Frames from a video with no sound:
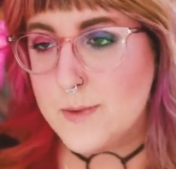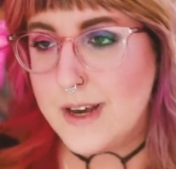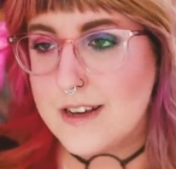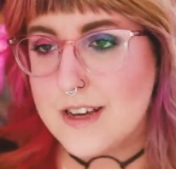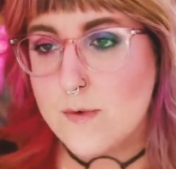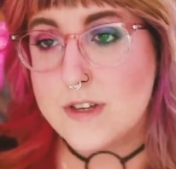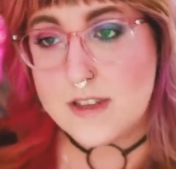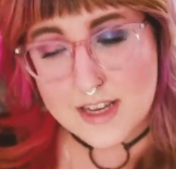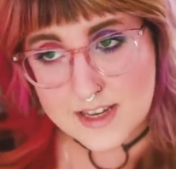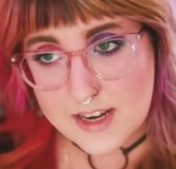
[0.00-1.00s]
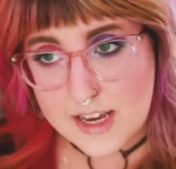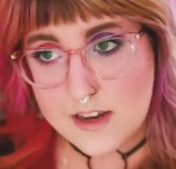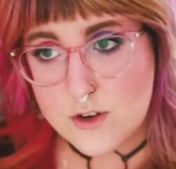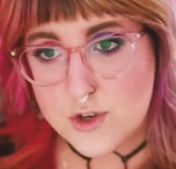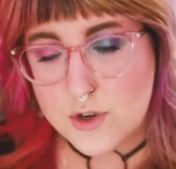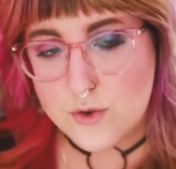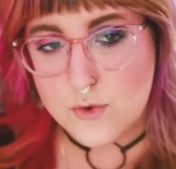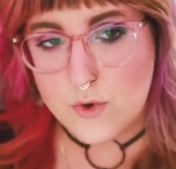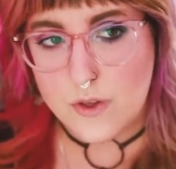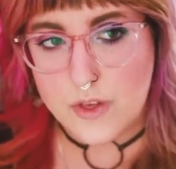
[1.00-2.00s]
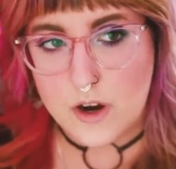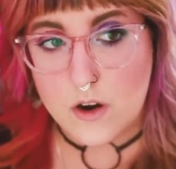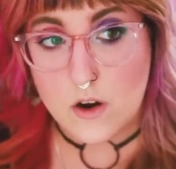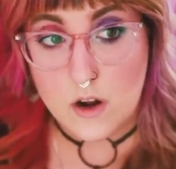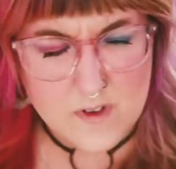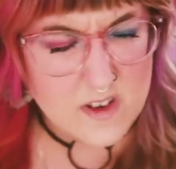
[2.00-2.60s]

because I was listening to their,